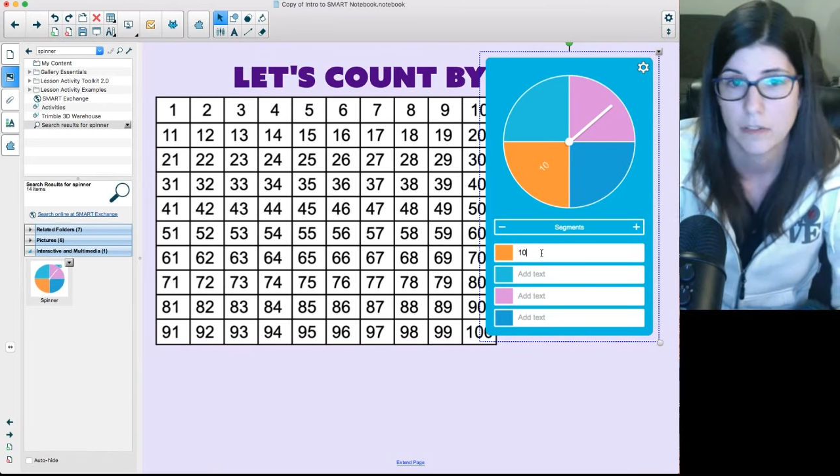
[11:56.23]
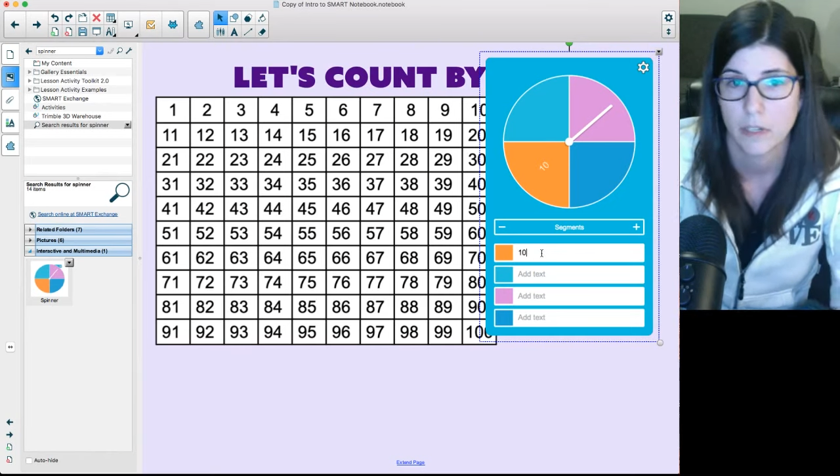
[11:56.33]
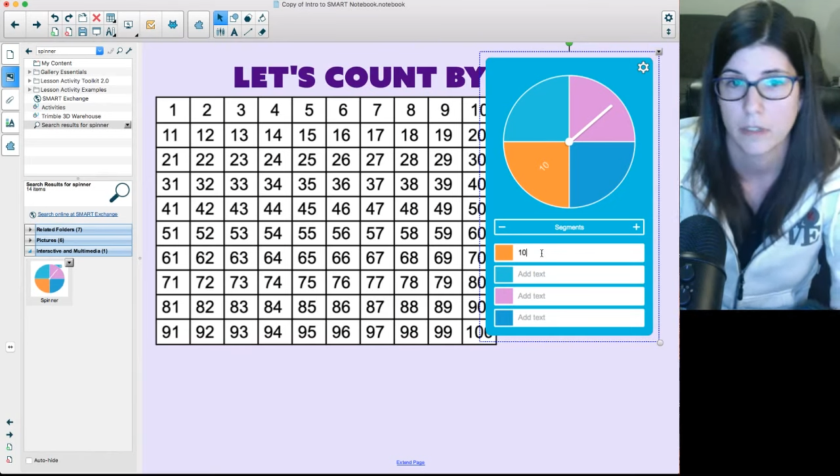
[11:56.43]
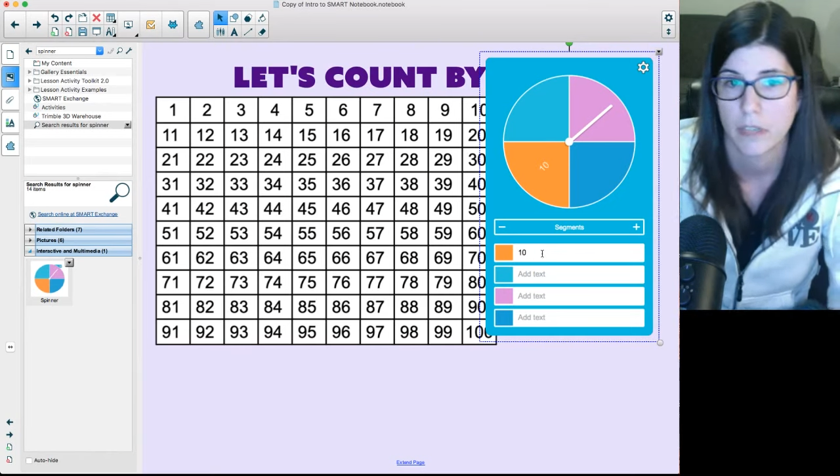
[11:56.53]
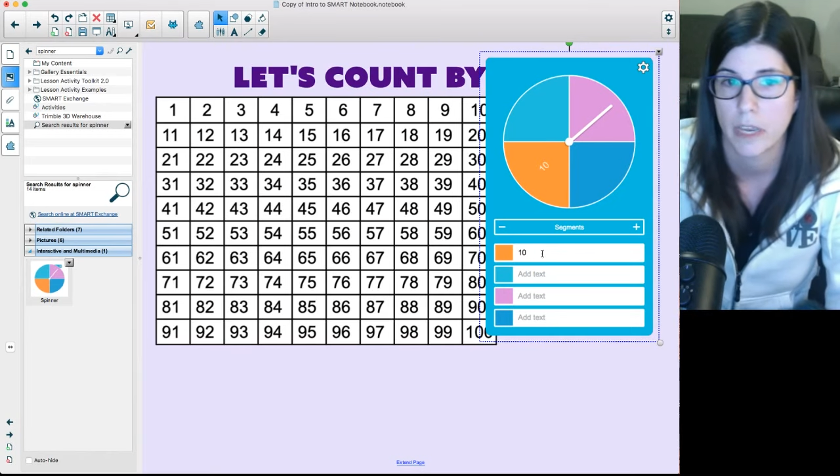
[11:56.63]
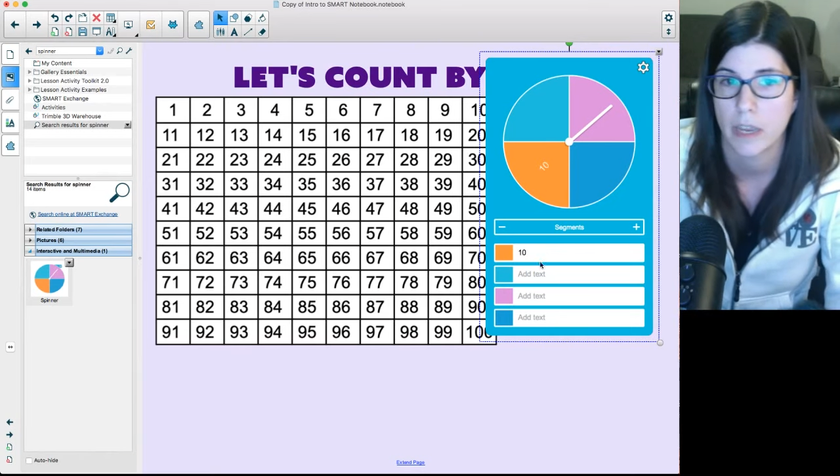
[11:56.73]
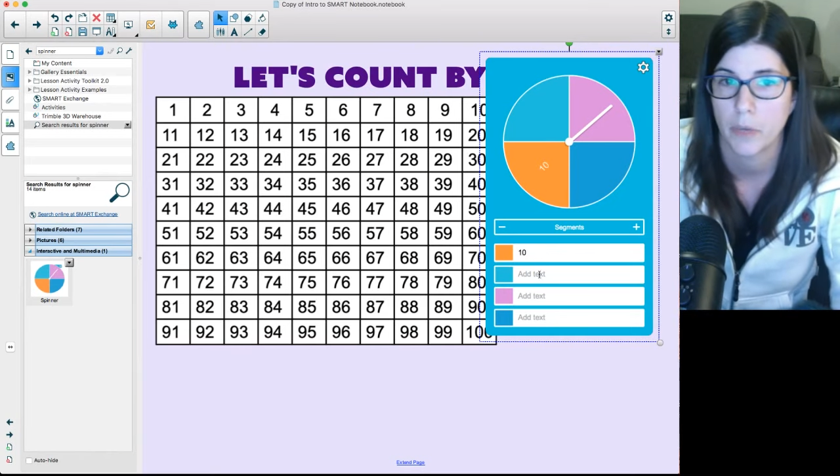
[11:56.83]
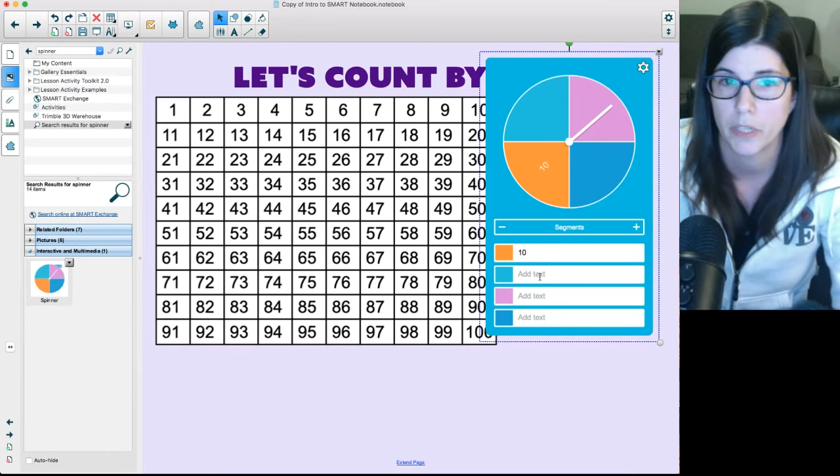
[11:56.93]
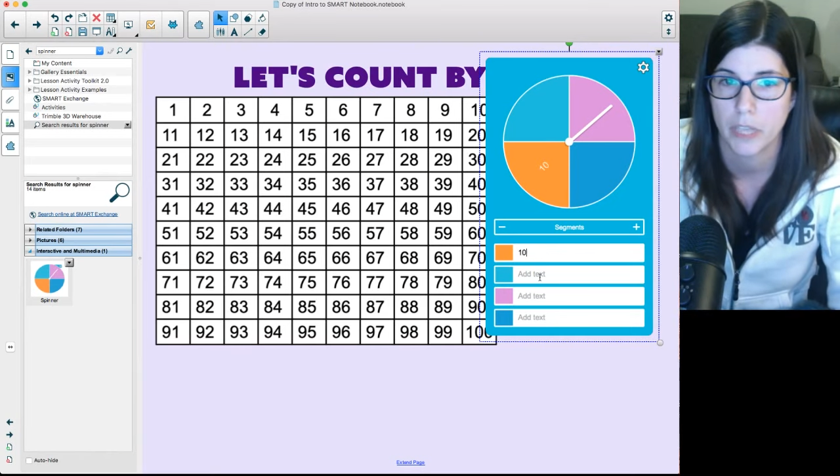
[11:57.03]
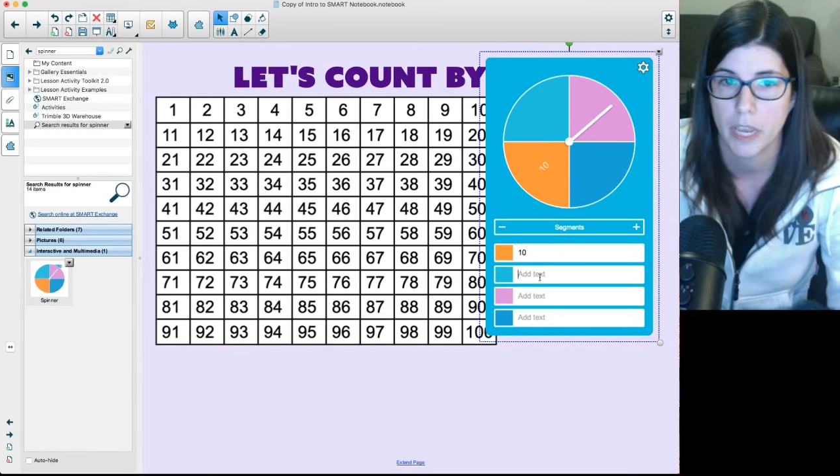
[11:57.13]
So I can say count
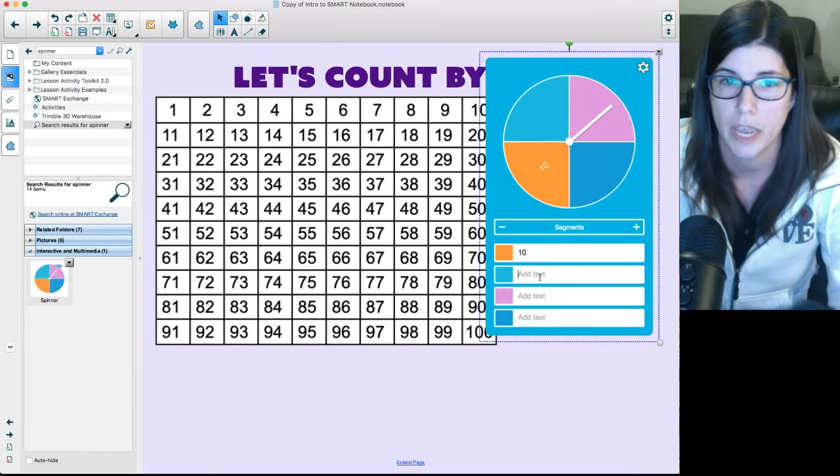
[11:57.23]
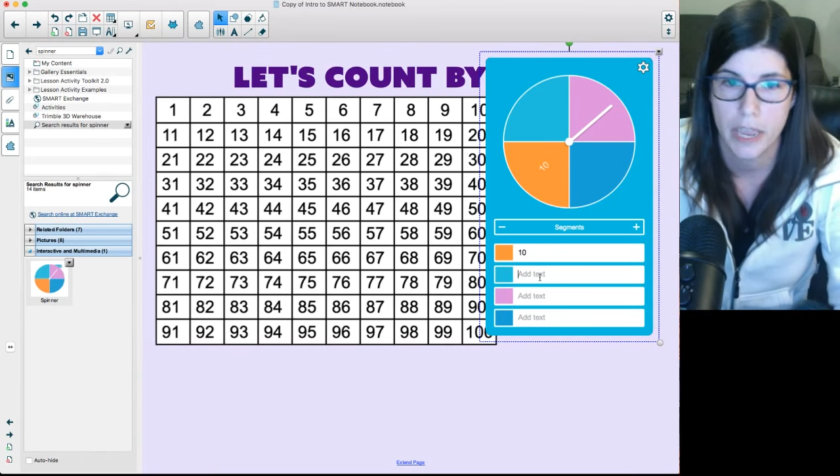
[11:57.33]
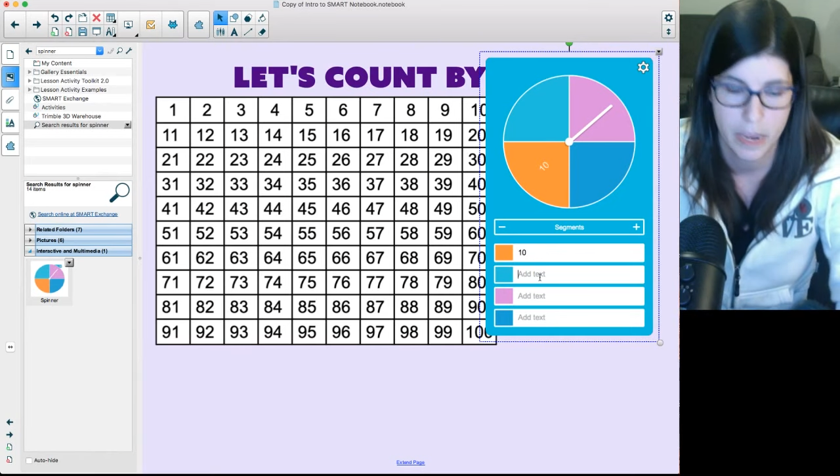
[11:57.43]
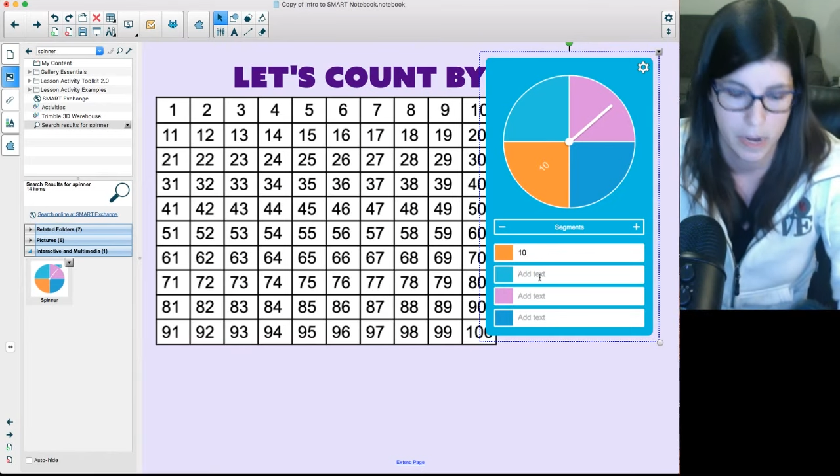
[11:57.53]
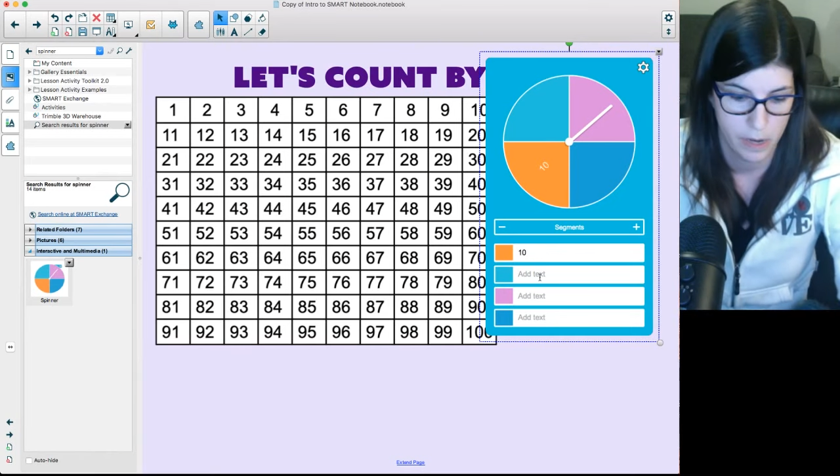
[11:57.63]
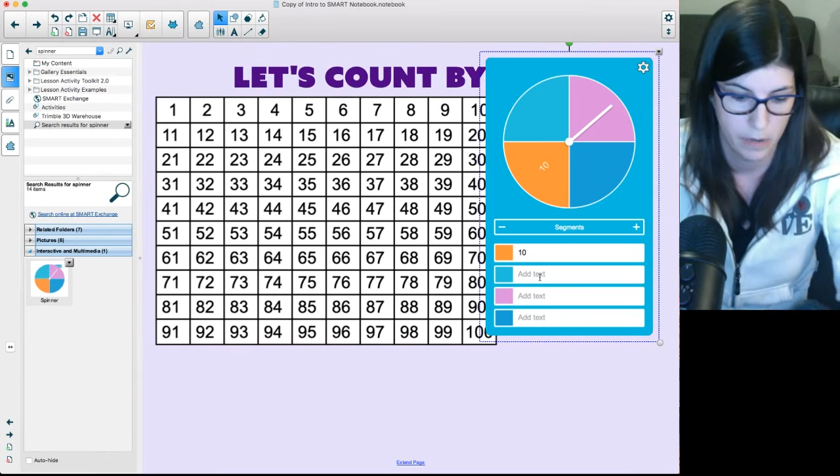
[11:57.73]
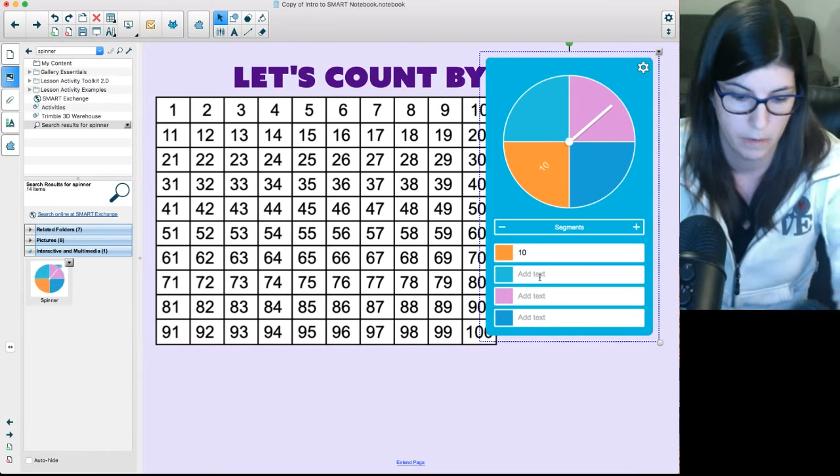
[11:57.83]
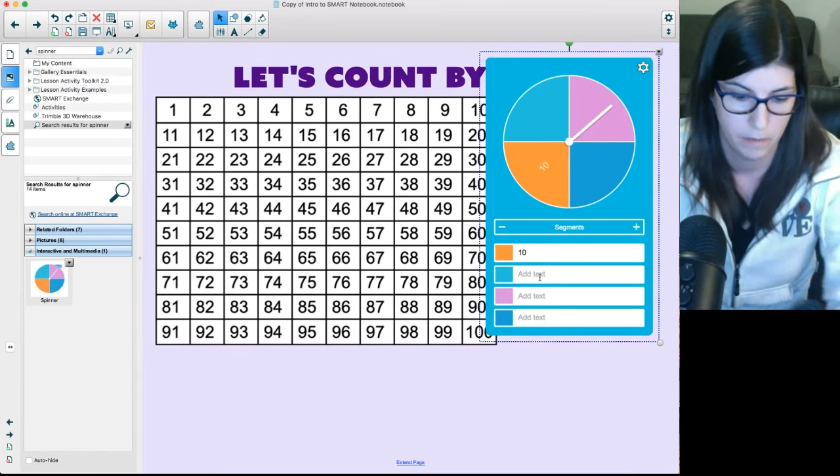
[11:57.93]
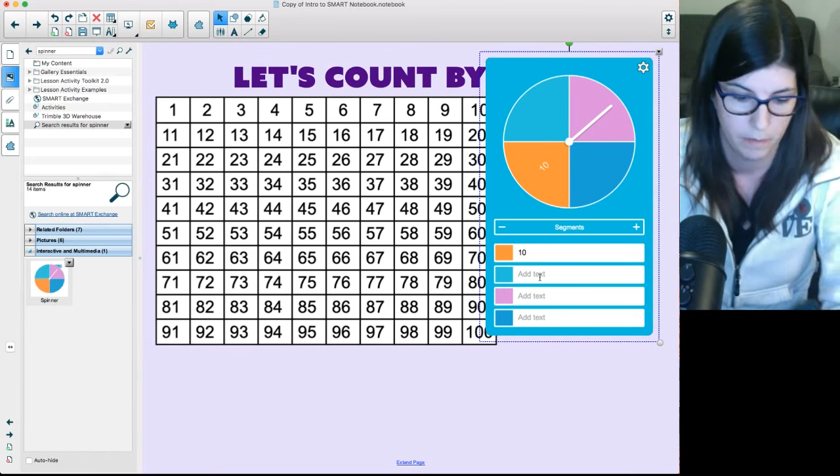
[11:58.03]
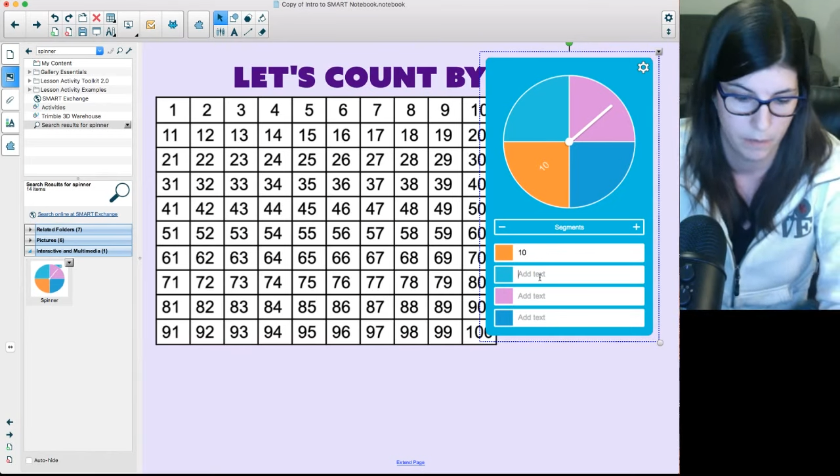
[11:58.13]
by 10,